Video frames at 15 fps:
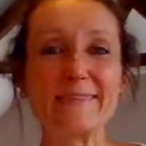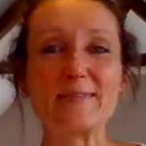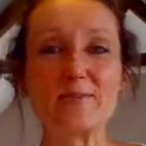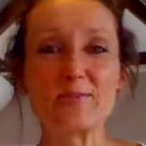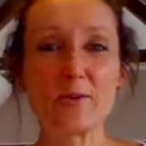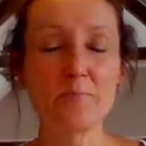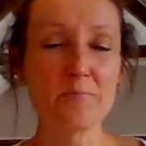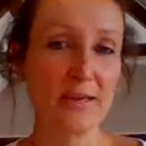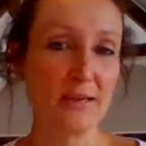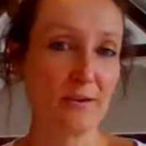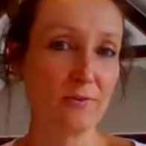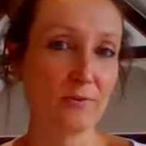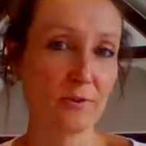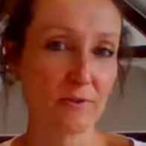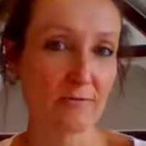
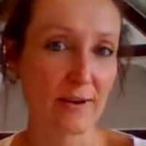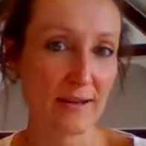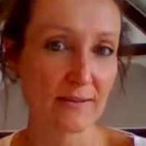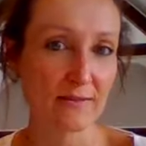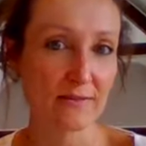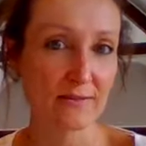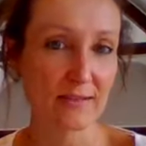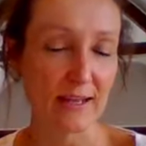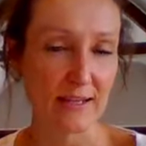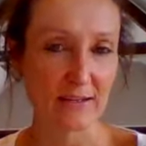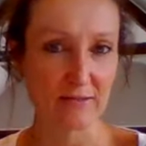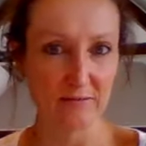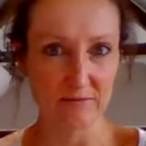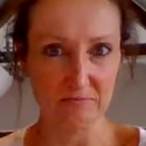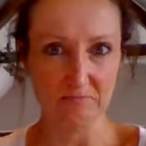stomping all around
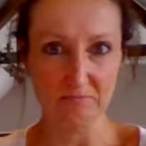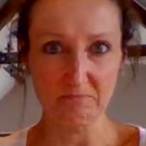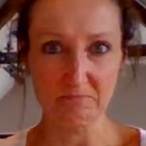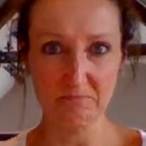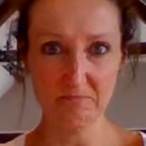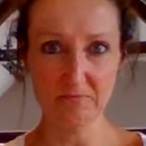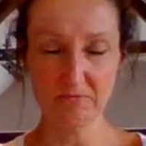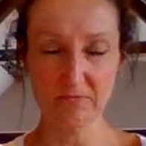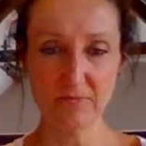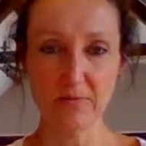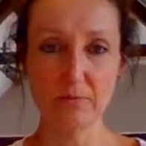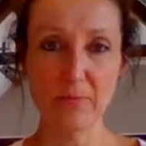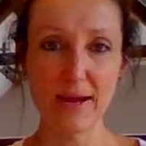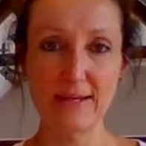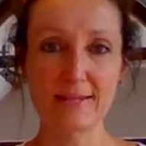and
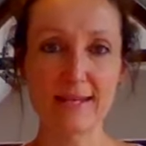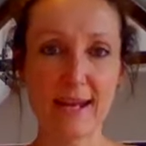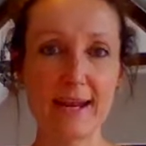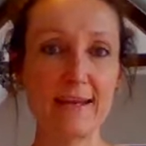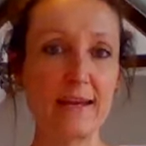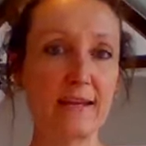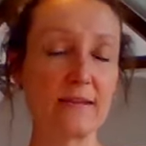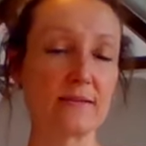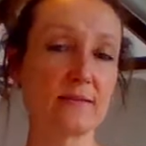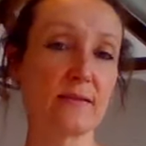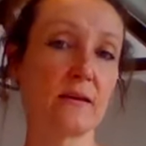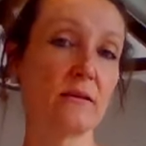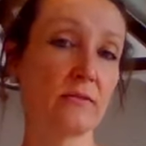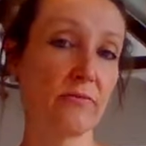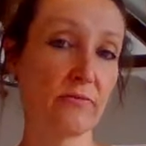maintaining
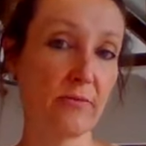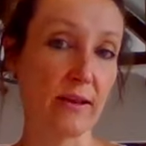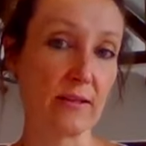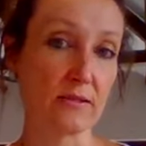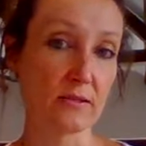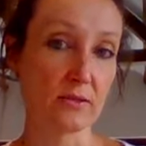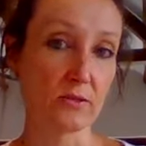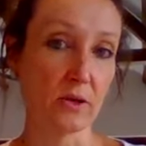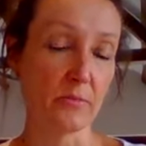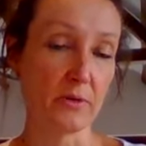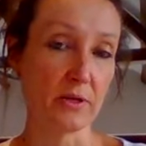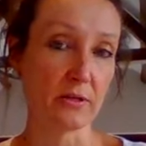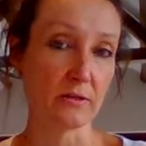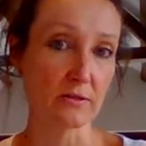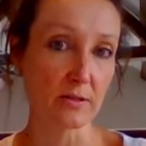itself as the
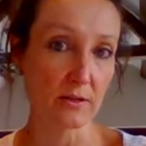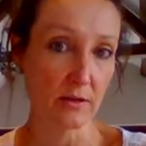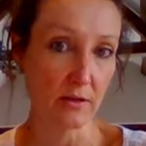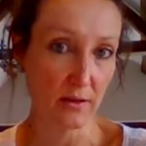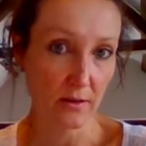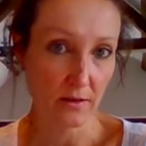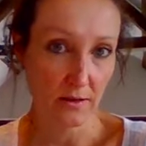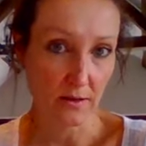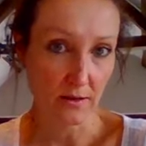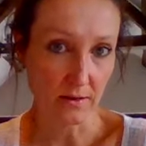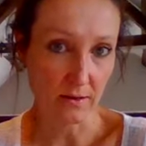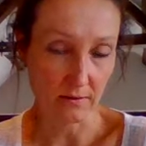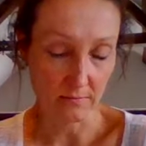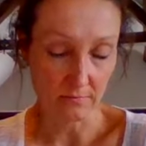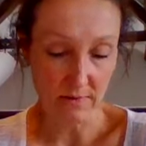dominant,
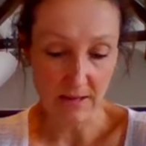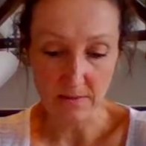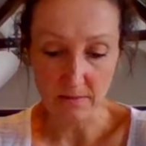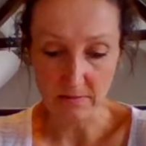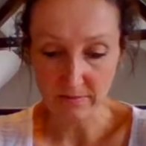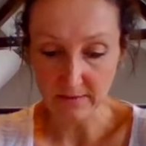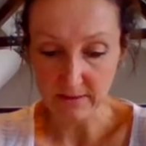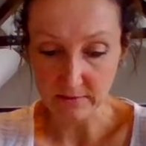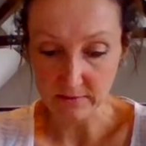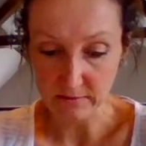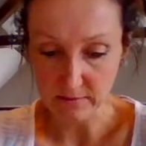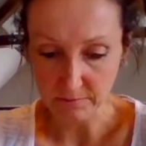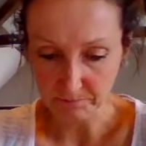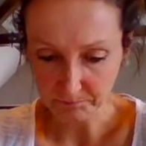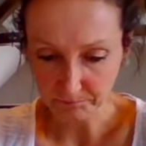in the
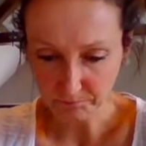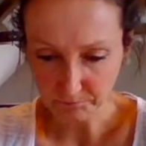field.